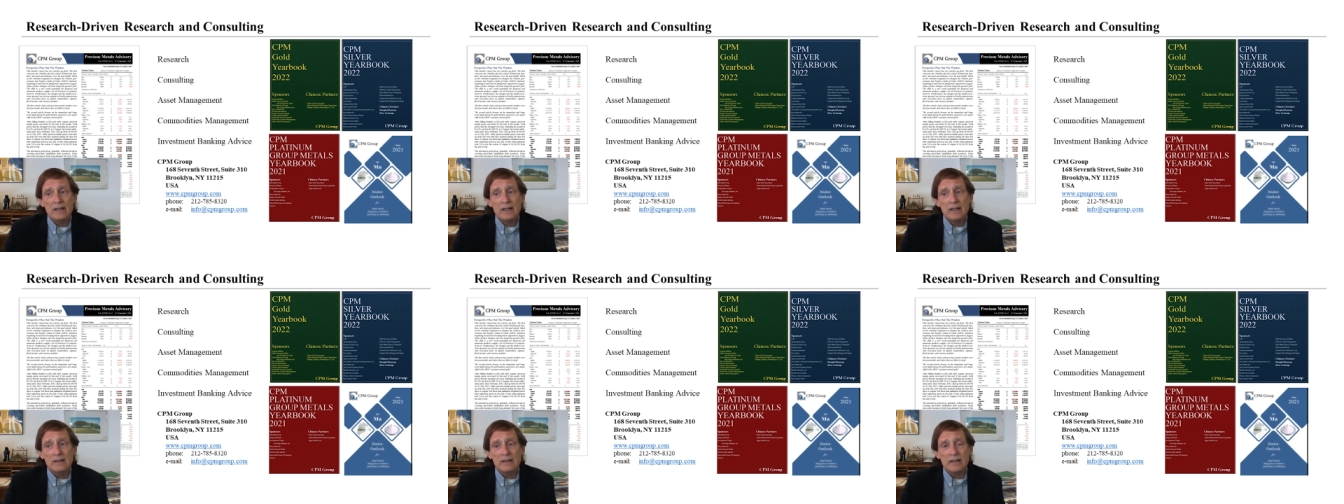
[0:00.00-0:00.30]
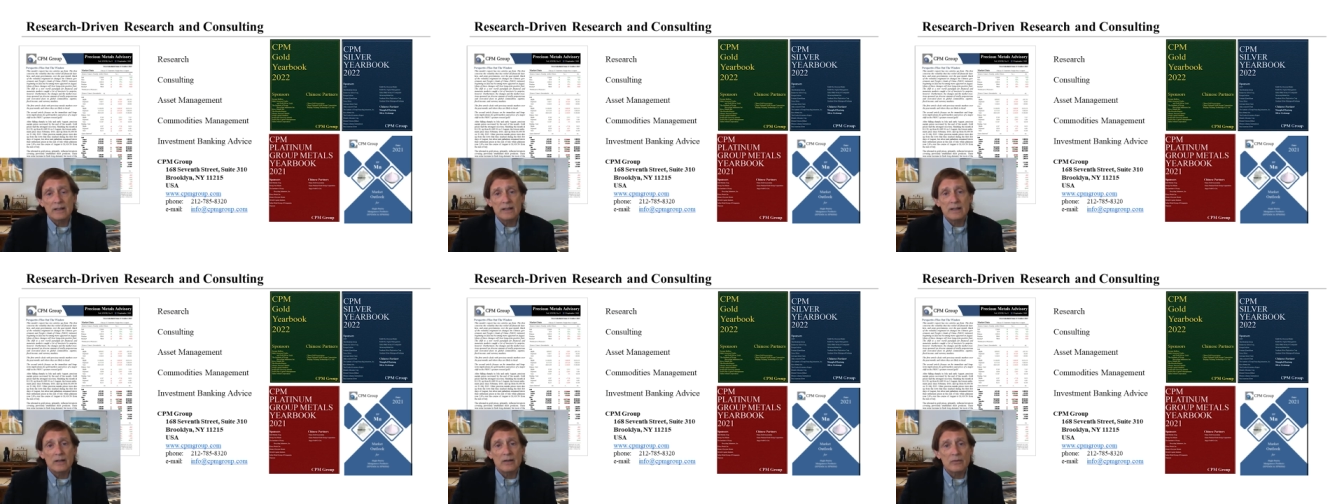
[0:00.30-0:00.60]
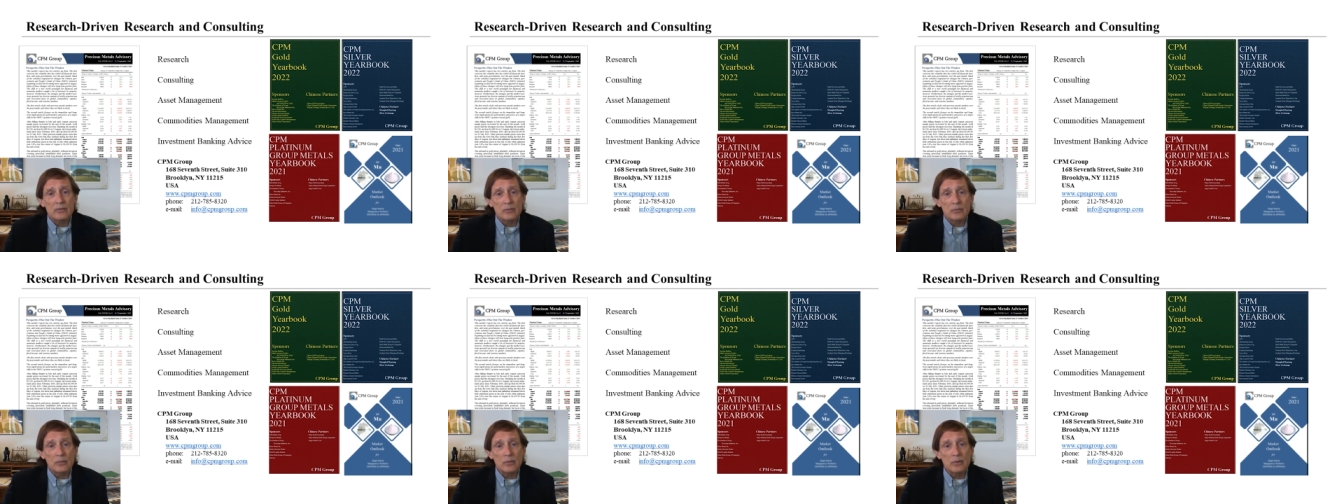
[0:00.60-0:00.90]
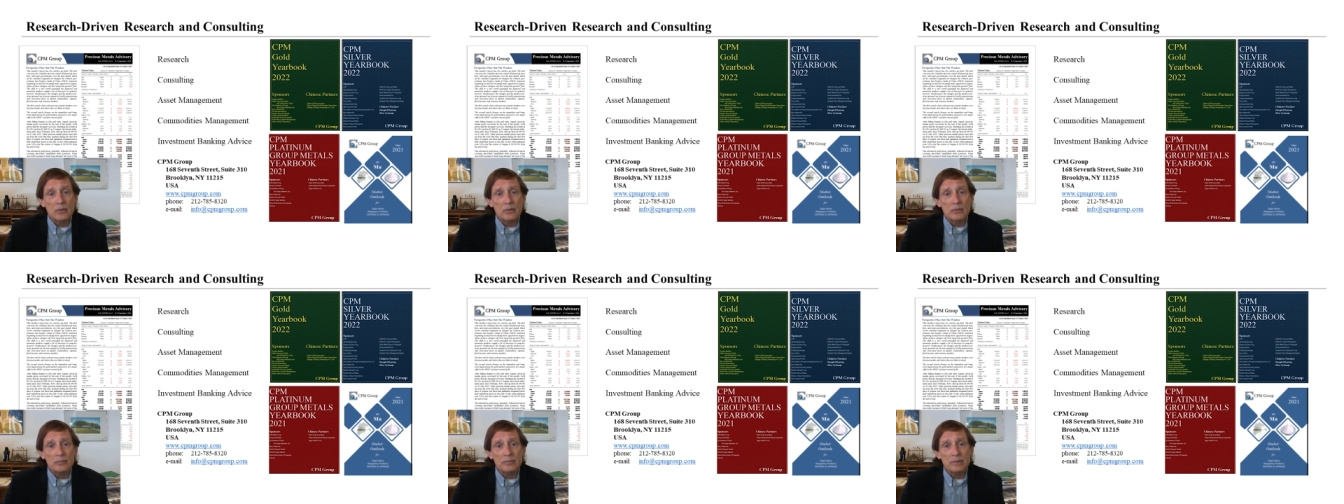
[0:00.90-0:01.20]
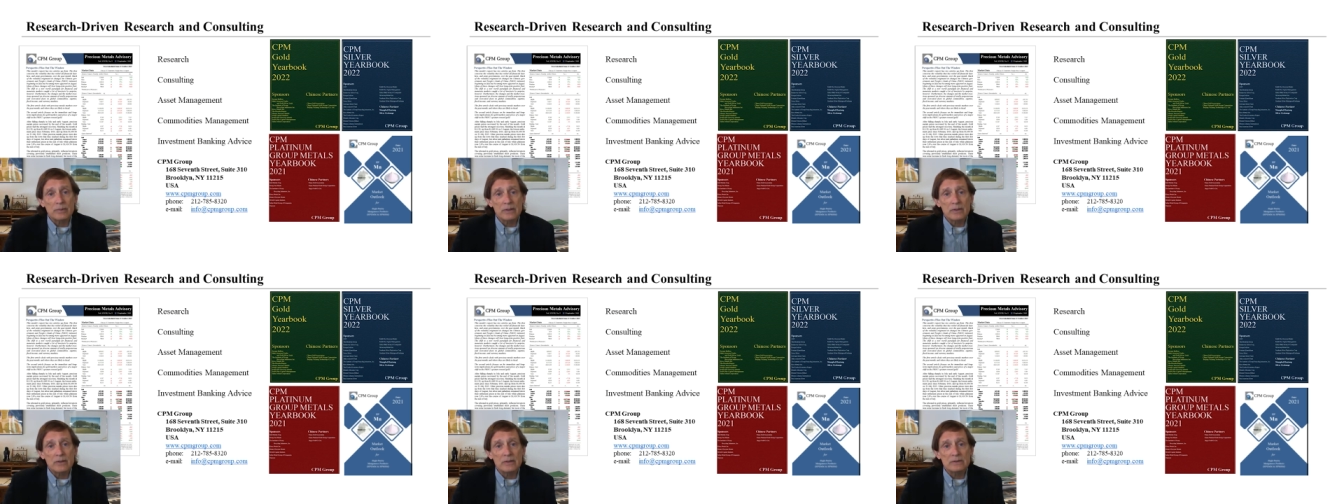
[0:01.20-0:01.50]
and take care of the world,
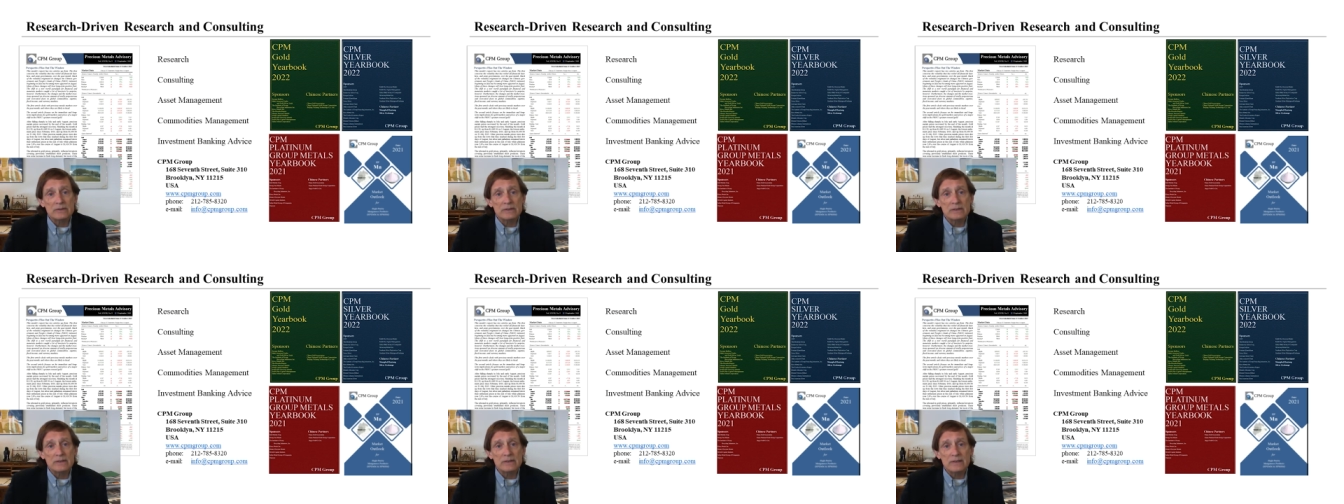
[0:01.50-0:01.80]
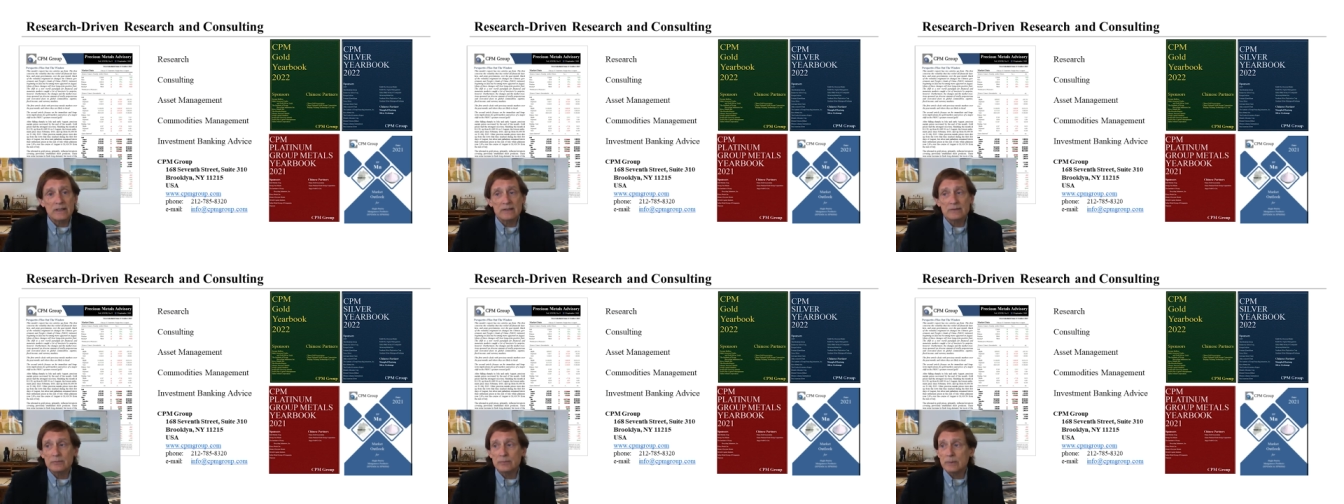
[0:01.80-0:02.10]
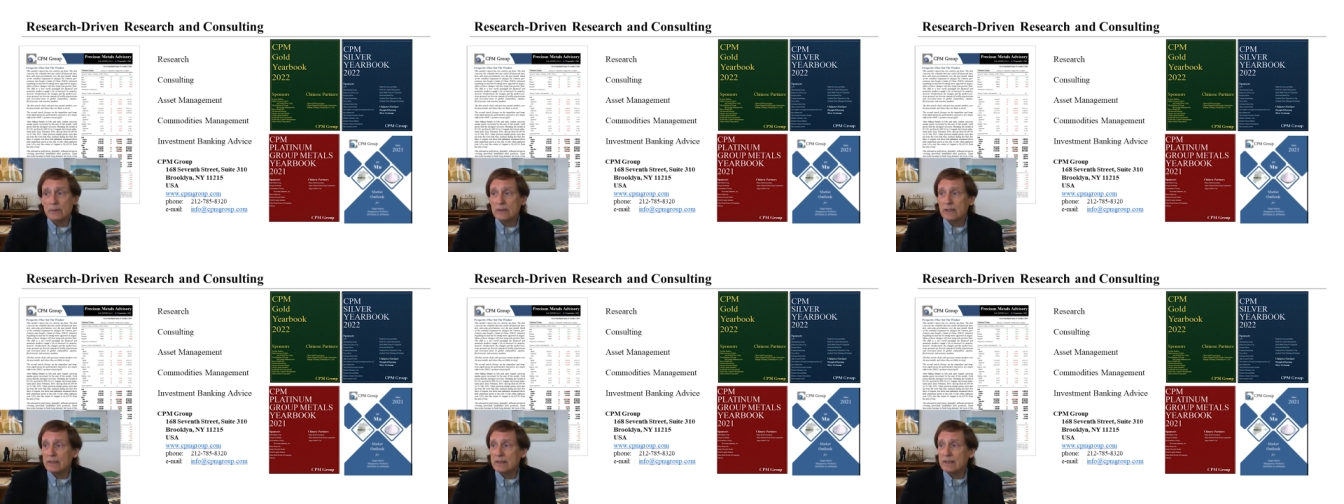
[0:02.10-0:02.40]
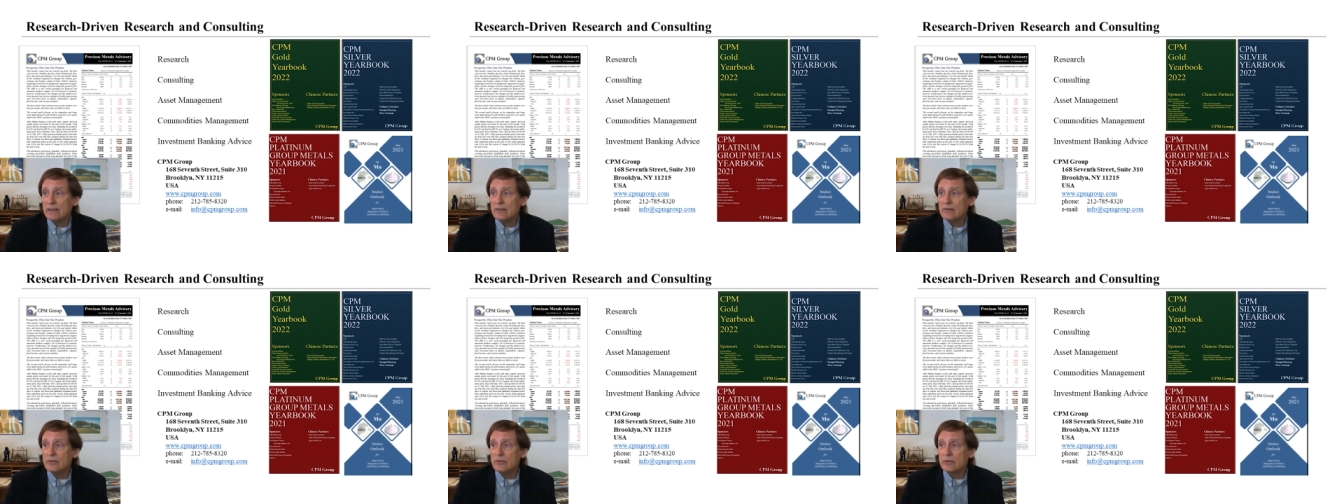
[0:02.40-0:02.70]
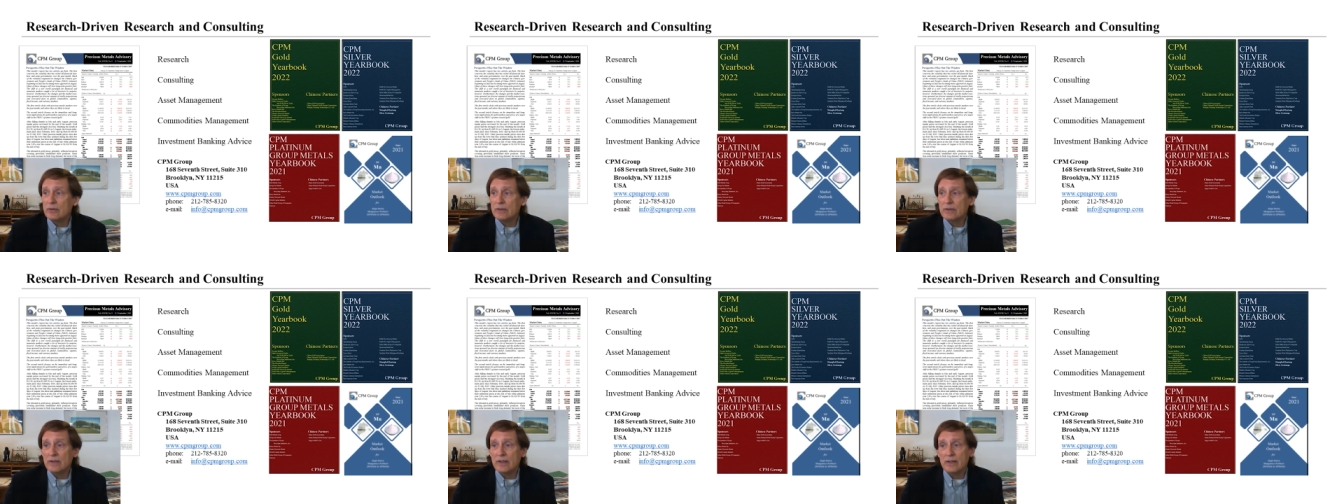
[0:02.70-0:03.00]
because it desperately needs
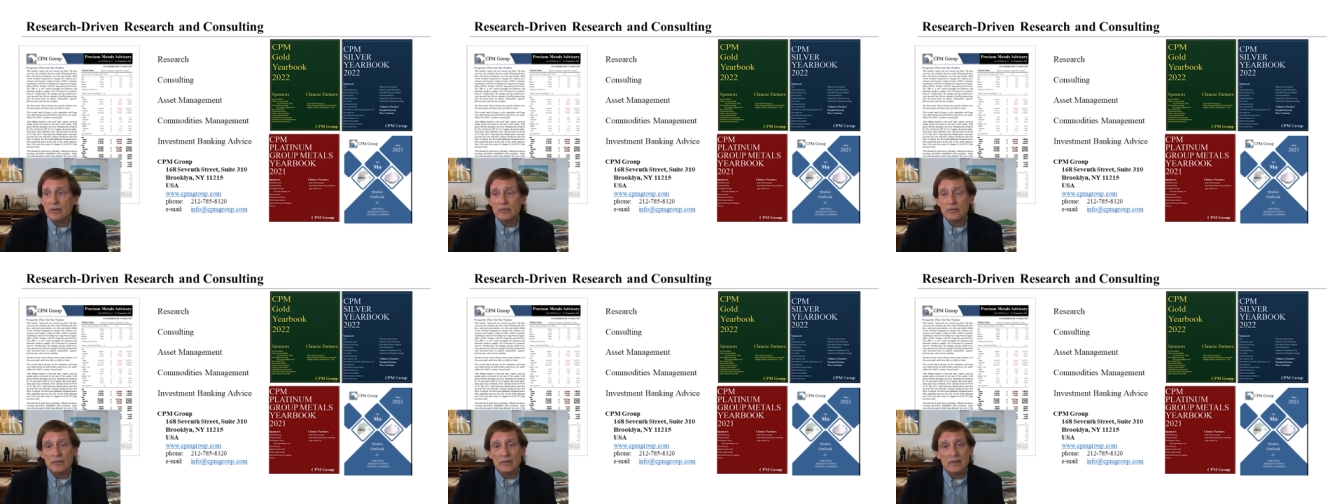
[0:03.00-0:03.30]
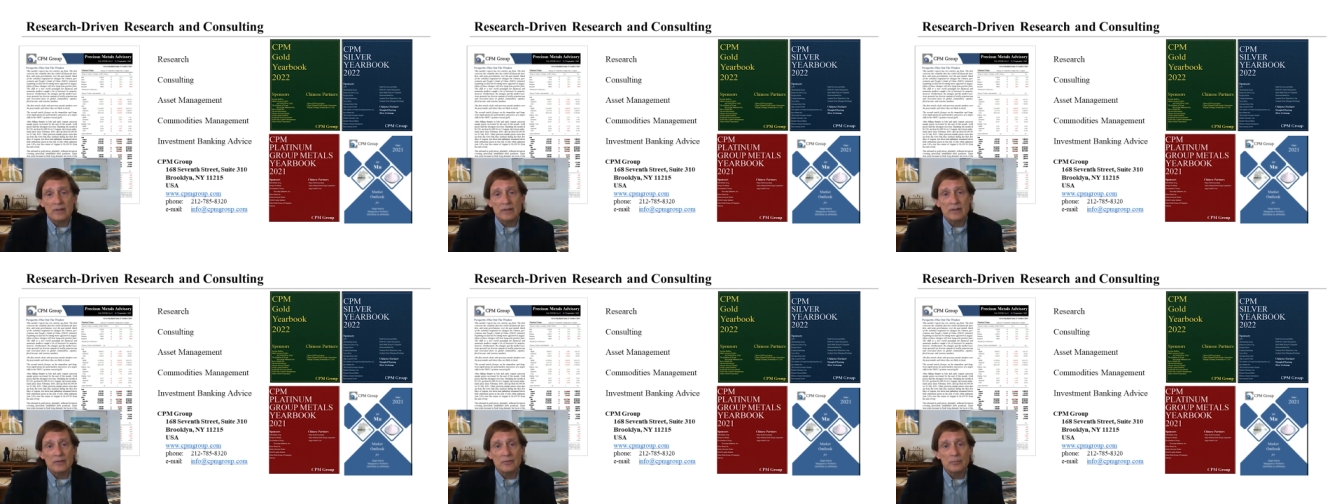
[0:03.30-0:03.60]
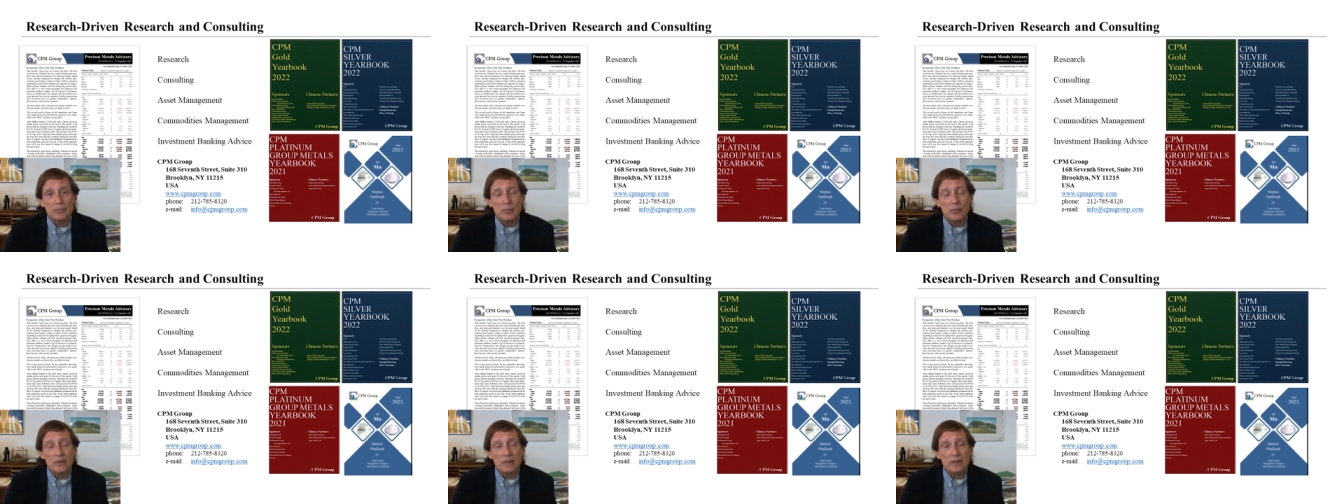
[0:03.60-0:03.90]
your attention at this point.